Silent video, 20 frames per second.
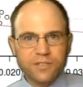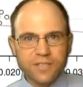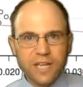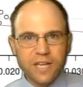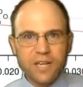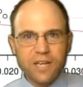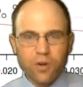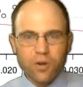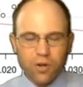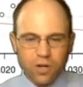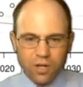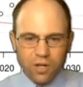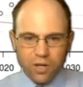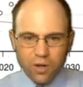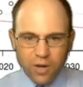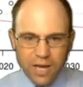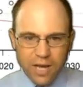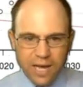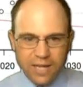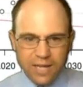Say you're going to
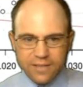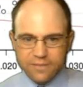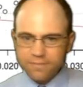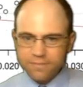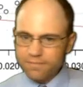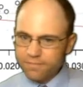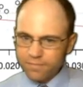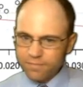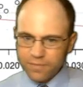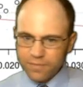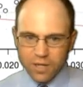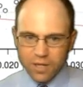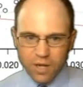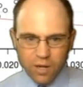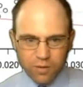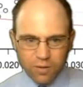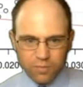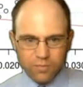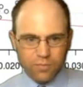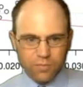go ahead and
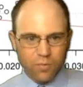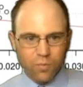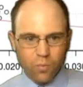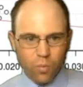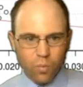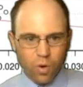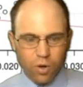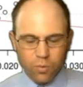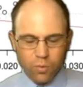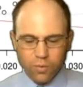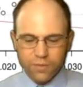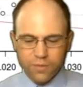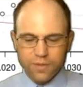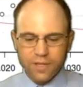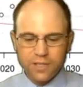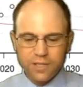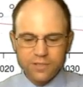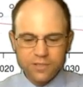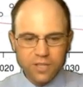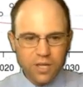work with
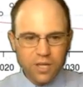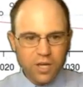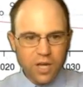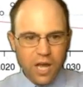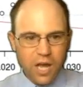this.